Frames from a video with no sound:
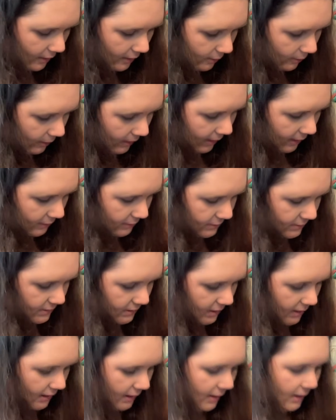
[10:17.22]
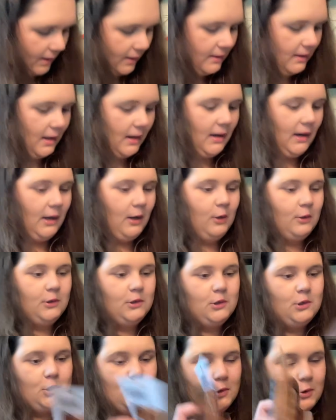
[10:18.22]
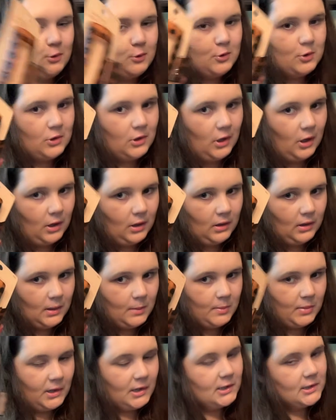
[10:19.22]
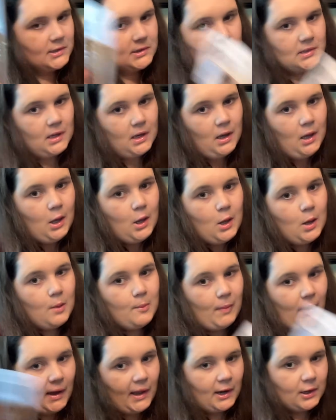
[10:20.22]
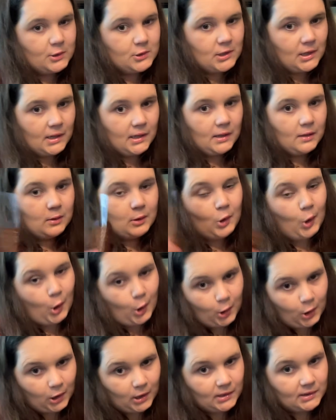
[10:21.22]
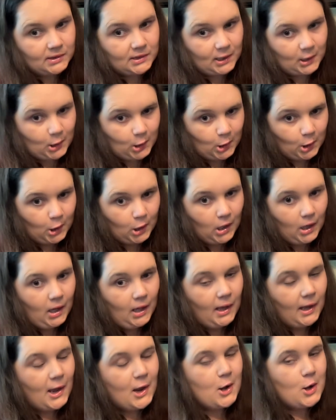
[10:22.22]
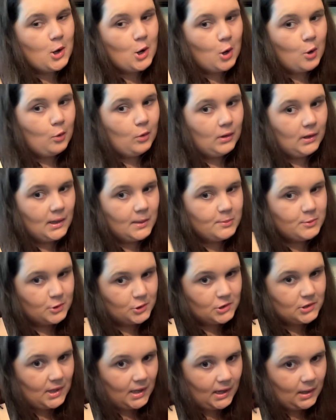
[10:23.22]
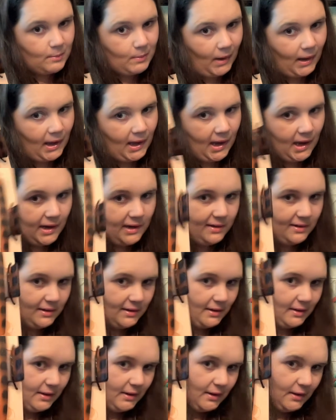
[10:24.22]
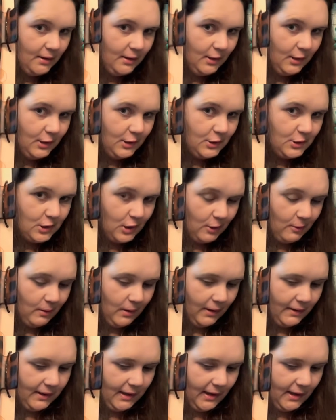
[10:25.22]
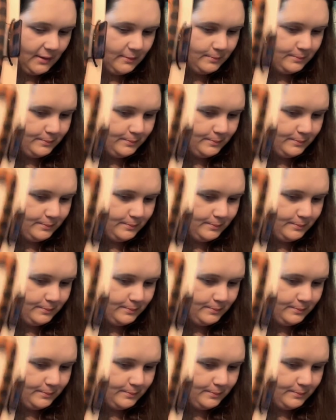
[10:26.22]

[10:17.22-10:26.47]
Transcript: What else? Then I got this huge claw clip because my hair is getting longer and thicker and no clips are staying in my head, so got that.